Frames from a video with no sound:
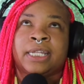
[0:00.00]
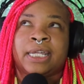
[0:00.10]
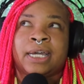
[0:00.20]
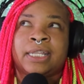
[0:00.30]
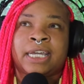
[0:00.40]

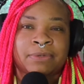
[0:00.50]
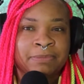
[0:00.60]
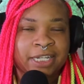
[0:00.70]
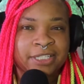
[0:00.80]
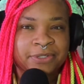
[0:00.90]
that was
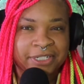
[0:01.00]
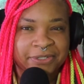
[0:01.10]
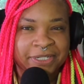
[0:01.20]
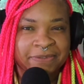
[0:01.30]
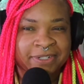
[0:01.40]
back in
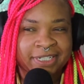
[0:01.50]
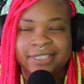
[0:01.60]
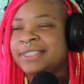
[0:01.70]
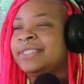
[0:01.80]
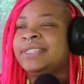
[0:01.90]
2021.
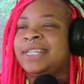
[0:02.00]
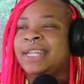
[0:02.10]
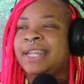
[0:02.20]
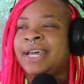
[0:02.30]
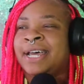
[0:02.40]

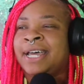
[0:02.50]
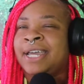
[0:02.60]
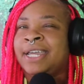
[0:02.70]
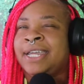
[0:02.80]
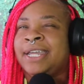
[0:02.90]

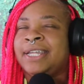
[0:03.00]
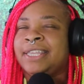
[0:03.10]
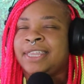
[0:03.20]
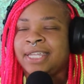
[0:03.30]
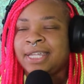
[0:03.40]
I
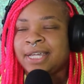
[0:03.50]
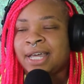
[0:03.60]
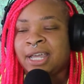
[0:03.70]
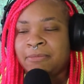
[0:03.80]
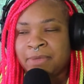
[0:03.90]
think
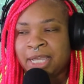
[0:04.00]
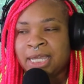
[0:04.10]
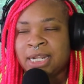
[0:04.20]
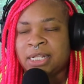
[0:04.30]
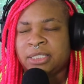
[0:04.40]
I
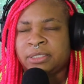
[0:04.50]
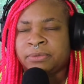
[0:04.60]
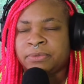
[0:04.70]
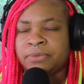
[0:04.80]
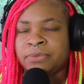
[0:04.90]
made it
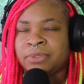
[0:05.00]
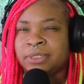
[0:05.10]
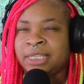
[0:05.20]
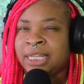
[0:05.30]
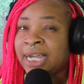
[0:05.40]
to
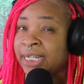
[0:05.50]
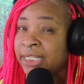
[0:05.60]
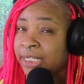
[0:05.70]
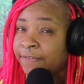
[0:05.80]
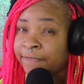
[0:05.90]

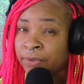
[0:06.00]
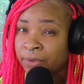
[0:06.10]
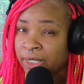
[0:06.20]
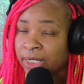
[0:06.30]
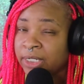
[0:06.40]

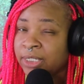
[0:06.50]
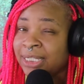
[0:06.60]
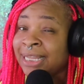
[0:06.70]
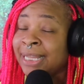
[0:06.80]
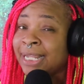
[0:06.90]
94
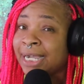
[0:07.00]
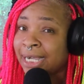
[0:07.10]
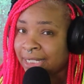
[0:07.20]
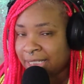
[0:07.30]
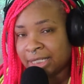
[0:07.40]

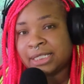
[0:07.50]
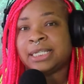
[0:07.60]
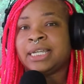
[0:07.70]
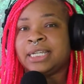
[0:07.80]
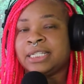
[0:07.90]

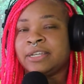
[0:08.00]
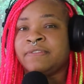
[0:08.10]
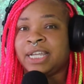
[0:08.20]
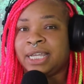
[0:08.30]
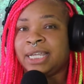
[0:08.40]

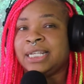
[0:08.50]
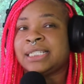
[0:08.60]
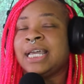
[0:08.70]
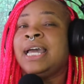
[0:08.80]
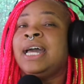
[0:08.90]
non-consecutive days.
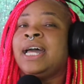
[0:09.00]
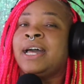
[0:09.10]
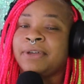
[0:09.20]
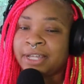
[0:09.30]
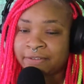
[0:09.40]

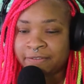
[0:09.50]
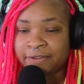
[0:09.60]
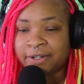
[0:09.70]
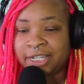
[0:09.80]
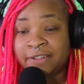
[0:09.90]

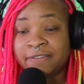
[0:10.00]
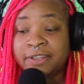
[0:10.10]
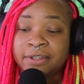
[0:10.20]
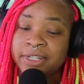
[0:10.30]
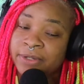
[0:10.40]
However, even
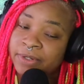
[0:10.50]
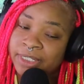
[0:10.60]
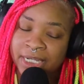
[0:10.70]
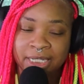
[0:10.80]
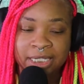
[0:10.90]
though they were
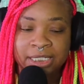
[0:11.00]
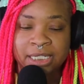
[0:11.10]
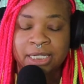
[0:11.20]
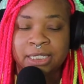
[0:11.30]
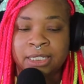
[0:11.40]

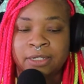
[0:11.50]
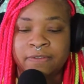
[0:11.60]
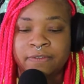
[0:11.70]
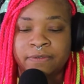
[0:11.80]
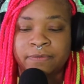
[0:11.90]
non-consecutive,
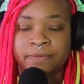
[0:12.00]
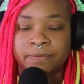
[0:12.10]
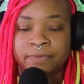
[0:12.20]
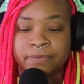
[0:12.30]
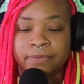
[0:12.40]

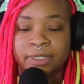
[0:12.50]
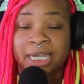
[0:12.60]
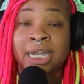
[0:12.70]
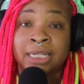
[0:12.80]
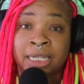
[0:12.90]

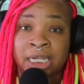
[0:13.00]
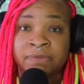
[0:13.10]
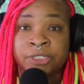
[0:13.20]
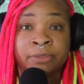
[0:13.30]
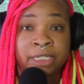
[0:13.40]
I live
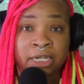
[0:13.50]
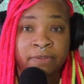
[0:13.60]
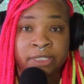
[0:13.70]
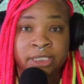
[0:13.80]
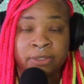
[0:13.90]
streamed
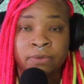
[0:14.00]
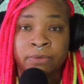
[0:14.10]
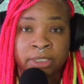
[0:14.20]
every single one of